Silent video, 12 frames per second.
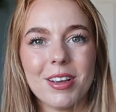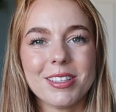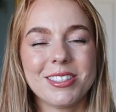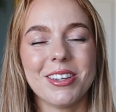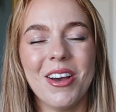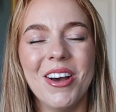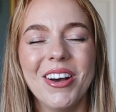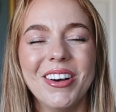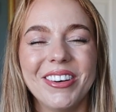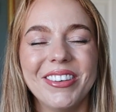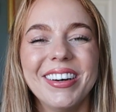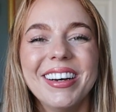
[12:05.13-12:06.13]
So
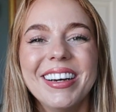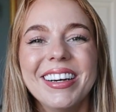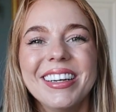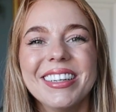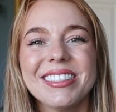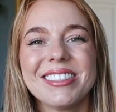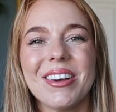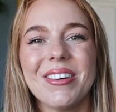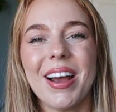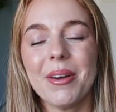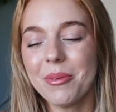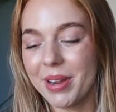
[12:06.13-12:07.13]

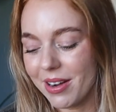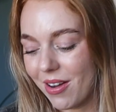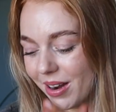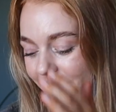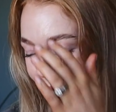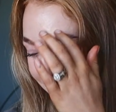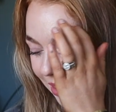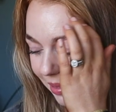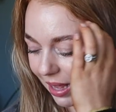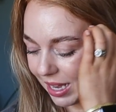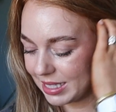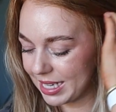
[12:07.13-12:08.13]
I went on it with a
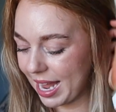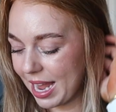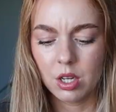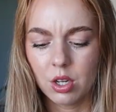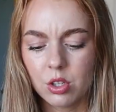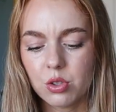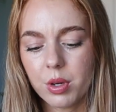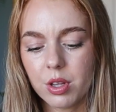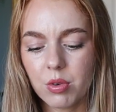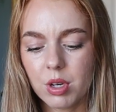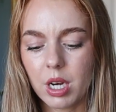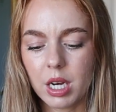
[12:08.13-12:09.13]
leg day.
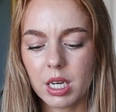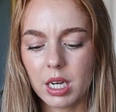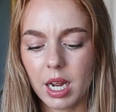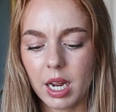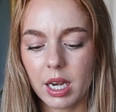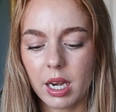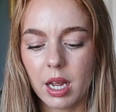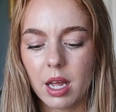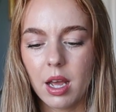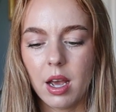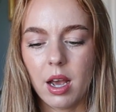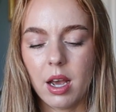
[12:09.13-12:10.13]
$23.99.
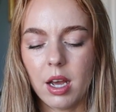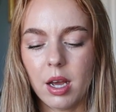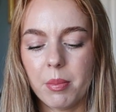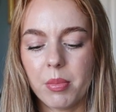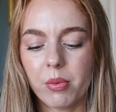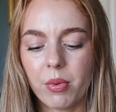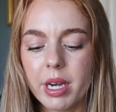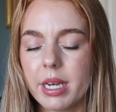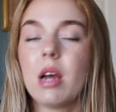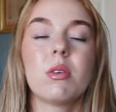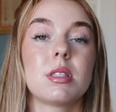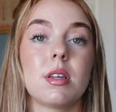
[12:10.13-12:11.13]
But right
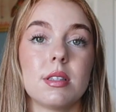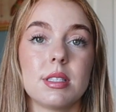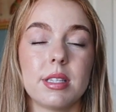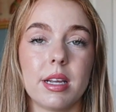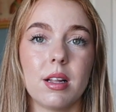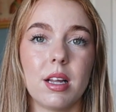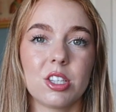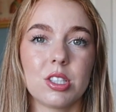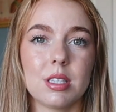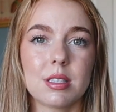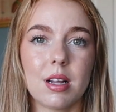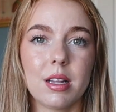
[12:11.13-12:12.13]
now it's on sale
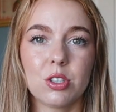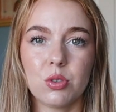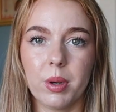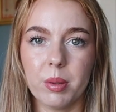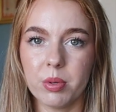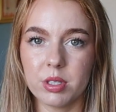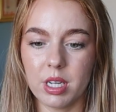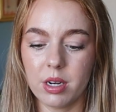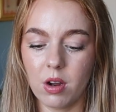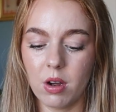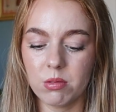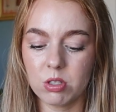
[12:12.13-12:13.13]
actually. It's got like
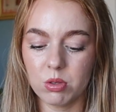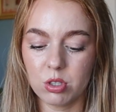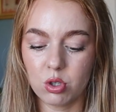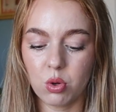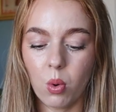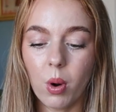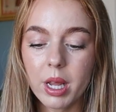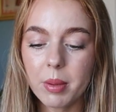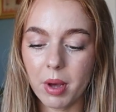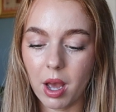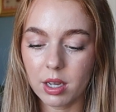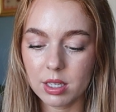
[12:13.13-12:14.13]
20% off, so it's
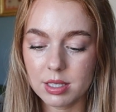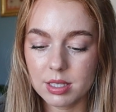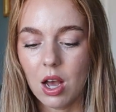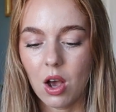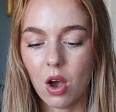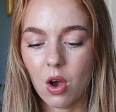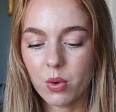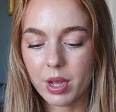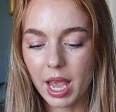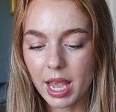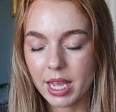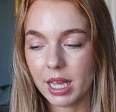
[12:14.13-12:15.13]
20 bucks.
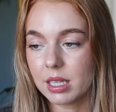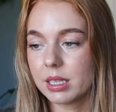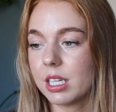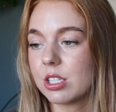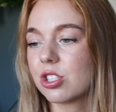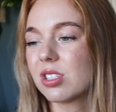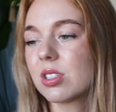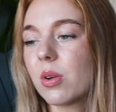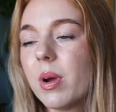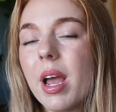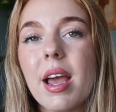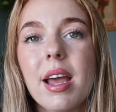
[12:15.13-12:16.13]
Okay, let's just
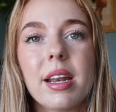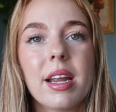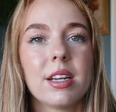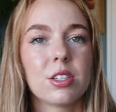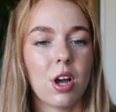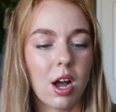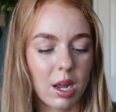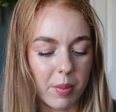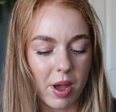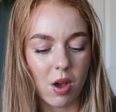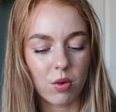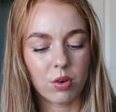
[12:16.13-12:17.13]
go ahead and talk
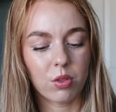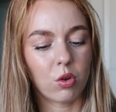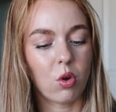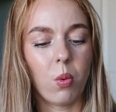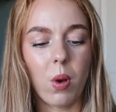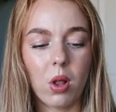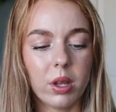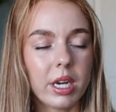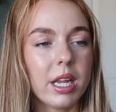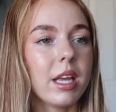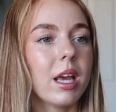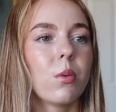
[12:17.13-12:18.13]
about the
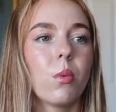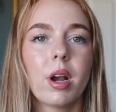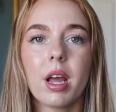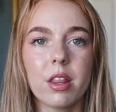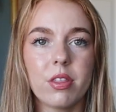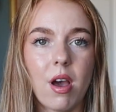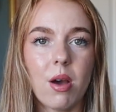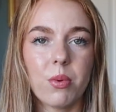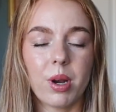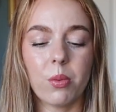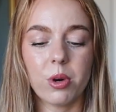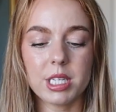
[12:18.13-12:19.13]
quality and what I thought
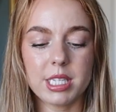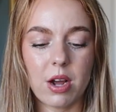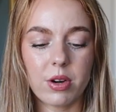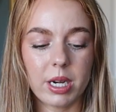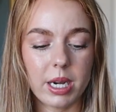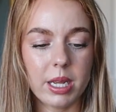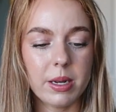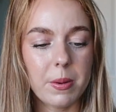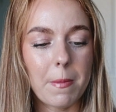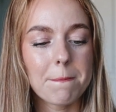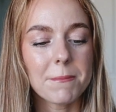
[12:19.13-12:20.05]
when I worked out in it.